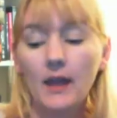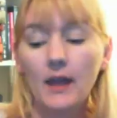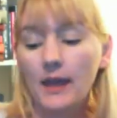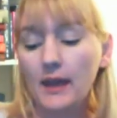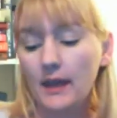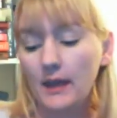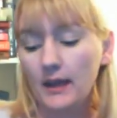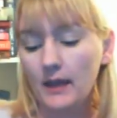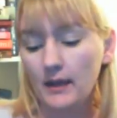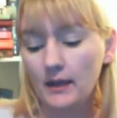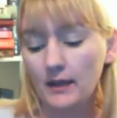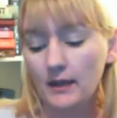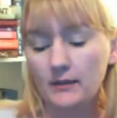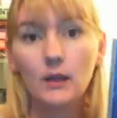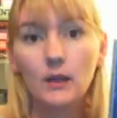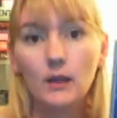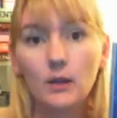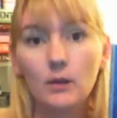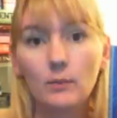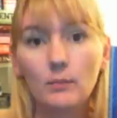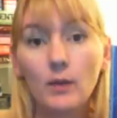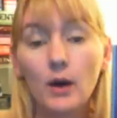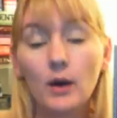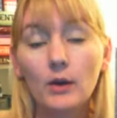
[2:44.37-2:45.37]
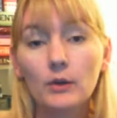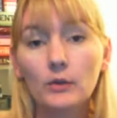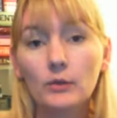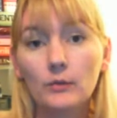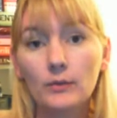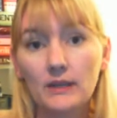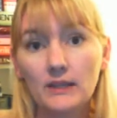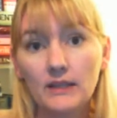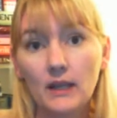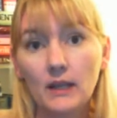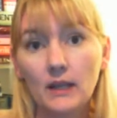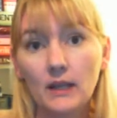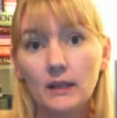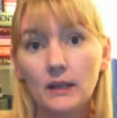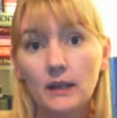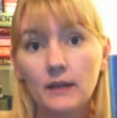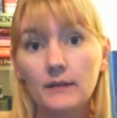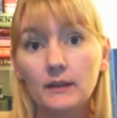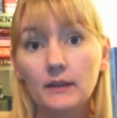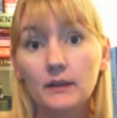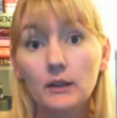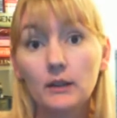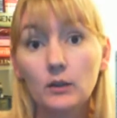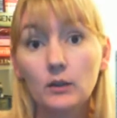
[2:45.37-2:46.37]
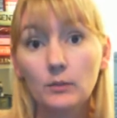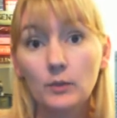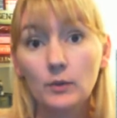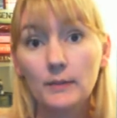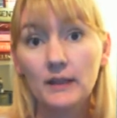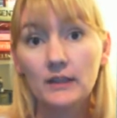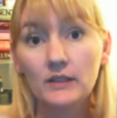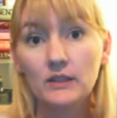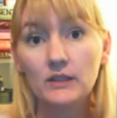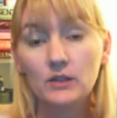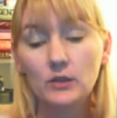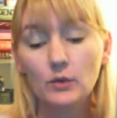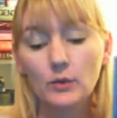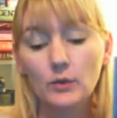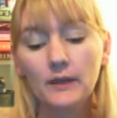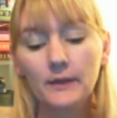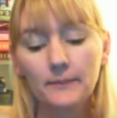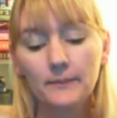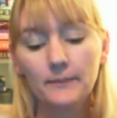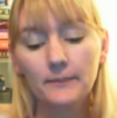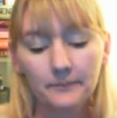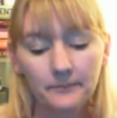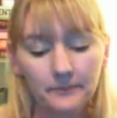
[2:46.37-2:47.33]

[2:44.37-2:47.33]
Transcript: And the modern retelling of the Little Mermaid story.